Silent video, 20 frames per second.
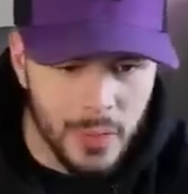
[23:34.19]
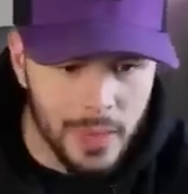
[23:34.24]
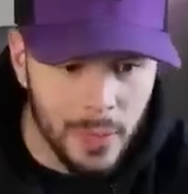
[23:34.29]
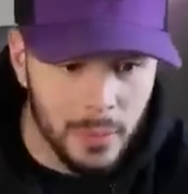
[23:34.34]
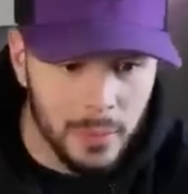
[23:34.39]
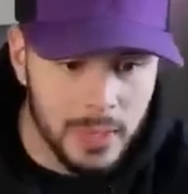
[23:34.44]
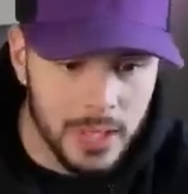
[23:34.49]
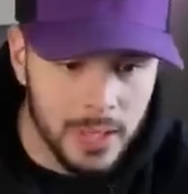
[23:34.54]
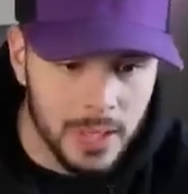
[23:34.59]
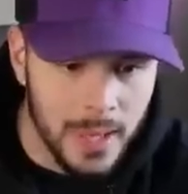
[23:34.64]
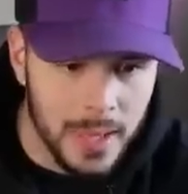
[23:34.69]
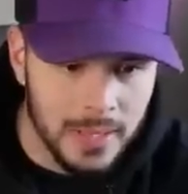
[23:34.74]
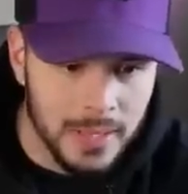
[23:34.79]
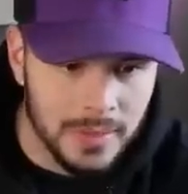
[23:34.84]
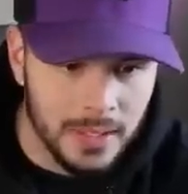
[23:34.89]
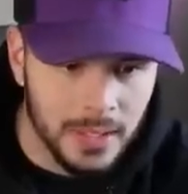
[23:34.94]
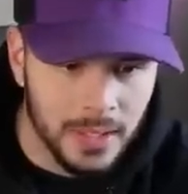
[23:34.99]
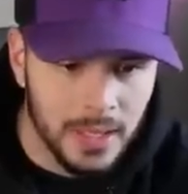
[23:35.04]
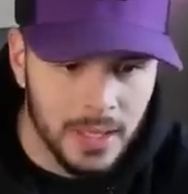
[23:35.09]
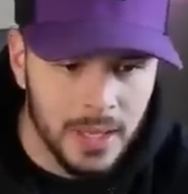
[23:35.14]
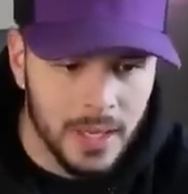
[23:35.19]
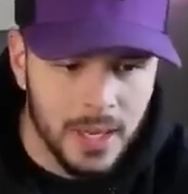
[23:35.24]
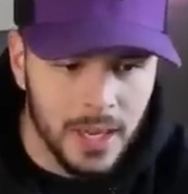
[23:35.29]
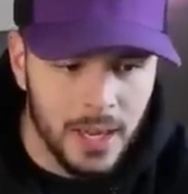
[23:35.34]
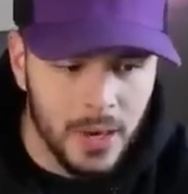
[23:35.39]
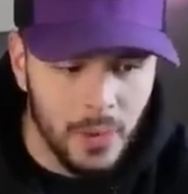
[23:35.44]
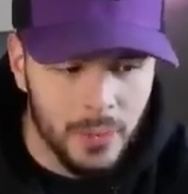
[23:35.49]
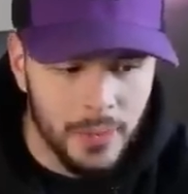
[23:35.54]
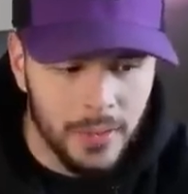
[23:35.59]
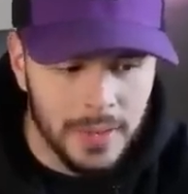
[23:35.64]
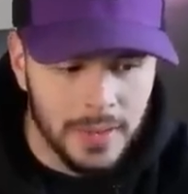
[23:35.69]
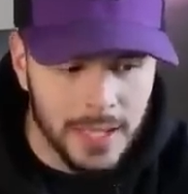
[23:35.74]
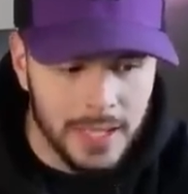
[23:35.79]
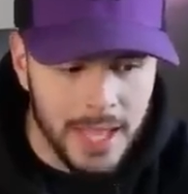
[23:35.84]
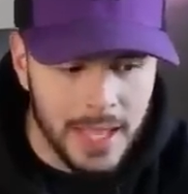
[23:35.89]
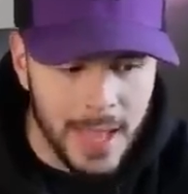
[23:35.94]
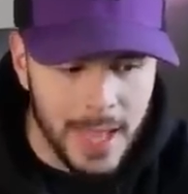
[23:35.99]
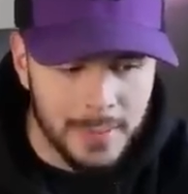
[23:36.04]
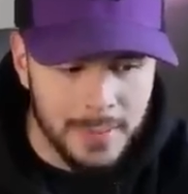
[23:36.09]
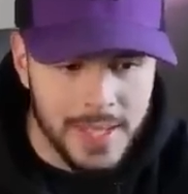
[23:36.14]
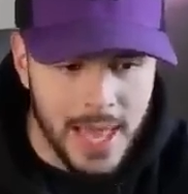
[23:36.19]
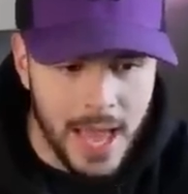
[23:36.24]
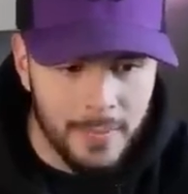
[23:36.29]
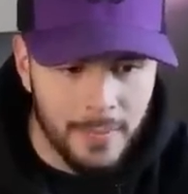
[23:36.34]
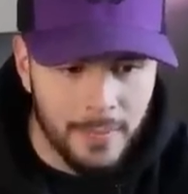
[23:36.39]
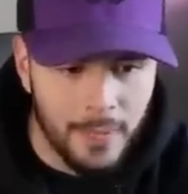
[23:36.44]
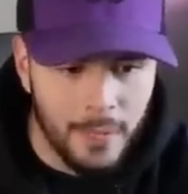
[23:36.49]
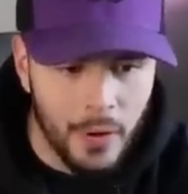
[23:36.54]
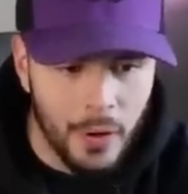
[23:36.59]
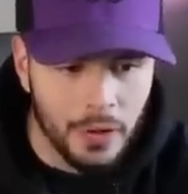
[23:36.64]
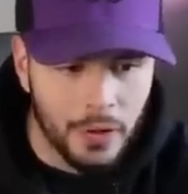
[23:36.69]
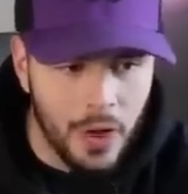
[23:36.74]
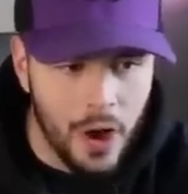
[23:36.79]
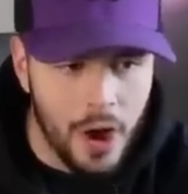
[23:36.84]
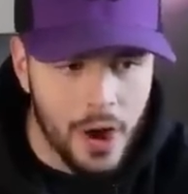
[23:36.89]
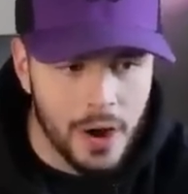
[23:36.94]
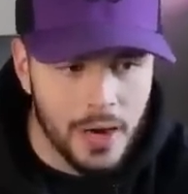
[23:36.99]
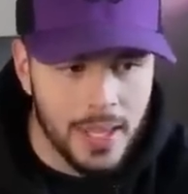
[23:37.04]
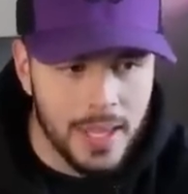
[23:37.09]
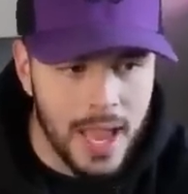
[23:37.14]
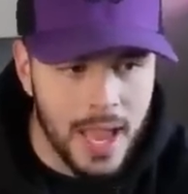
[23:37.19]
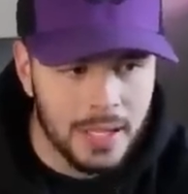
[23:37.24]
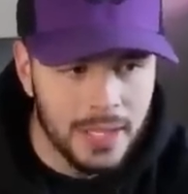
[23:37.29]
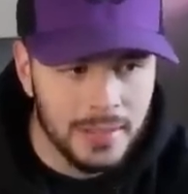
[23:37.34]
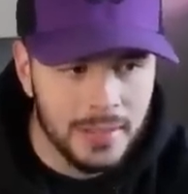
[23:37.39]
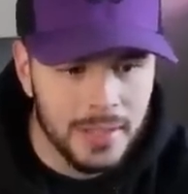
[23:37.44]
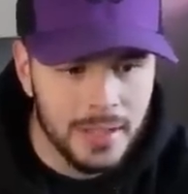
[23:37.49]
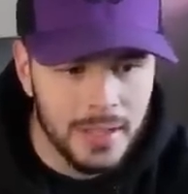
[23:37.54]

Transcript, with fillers: That would be amazing. I don't think the game's that far along yet.